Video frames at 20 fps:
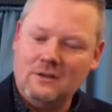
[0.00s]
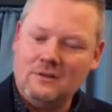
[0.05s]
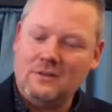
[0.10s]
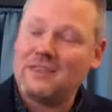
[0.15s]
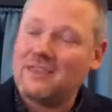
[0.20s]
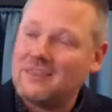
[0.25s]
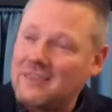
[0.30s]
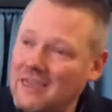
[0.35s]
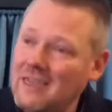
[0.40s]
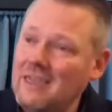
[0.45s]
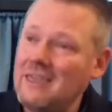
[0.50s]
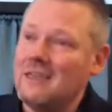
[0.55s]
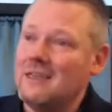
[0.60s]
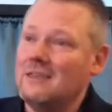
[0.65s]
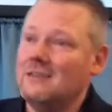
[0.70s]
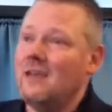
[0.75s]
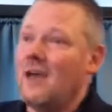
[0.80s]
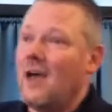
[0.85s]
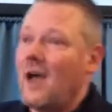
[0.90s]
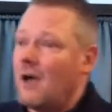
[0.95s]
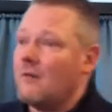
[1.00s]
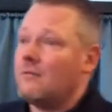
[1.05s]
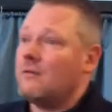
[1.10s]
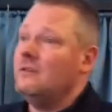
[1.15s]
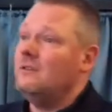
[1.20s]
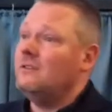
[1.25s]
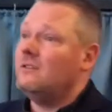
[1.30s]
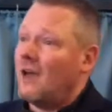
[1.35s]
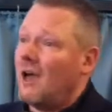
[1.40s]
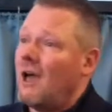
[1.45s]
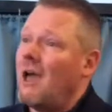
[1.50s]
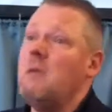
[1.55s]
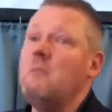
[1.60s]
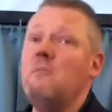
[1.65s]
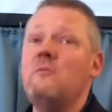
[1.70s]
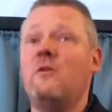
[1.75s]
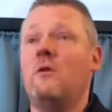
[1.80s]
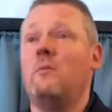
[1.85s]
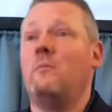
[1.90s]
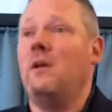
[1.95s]
The key is having
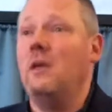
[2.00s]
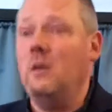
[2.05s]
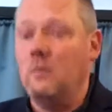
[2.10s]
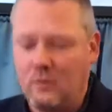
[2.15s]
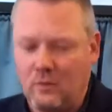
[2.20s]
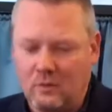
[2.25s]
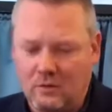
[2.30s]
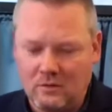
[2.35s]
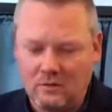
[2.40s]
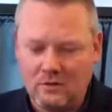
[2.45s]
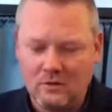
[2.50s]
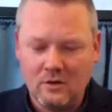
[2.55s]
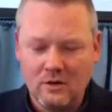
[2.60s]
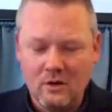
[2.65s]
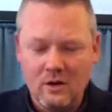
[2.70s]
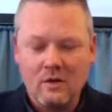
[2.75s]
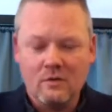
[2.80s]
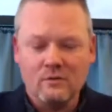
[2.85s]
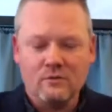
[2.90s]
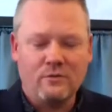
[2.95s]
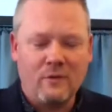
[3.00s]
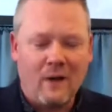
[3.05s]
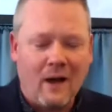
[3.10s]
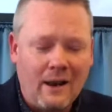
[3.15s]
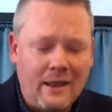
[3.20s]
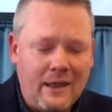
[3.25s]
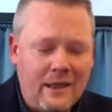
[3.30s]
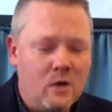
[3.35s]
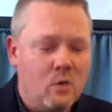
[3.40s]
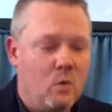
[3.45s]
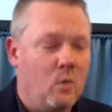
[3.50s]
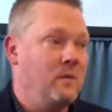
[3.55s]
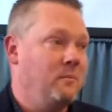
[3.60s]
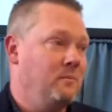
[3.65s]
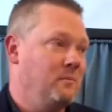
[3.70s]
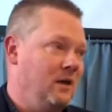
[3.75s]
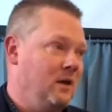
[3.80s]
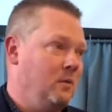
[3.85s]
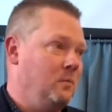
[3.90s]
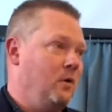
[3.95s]
time for people, valuing
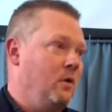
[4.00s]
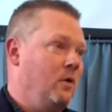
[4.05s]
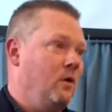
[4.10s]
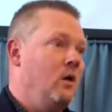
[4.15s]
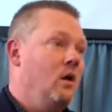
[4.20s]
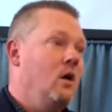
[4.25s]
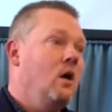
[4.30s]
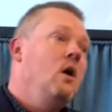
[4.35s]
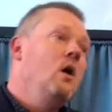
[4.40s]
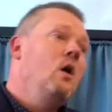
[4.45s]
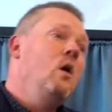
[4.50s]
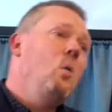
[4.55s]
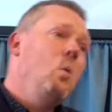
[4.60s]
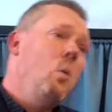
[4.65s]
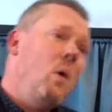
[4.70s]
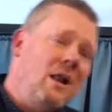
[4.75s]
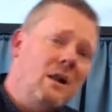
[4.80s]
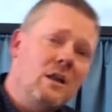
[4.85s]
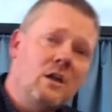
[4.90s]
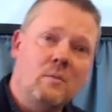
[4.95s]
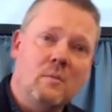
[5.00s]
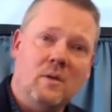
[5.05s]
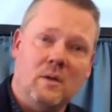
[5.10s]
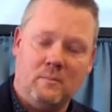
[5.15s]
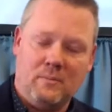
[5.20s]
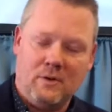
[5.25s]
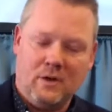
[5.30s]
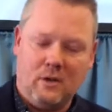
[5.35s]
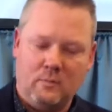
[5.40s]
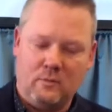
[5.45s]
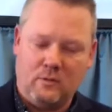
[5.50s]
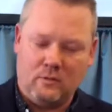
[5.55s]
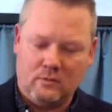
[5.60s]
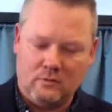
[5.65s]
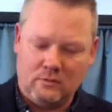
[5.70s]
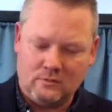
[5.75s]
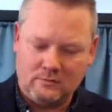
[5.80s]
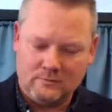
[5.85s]
people, welcoming people.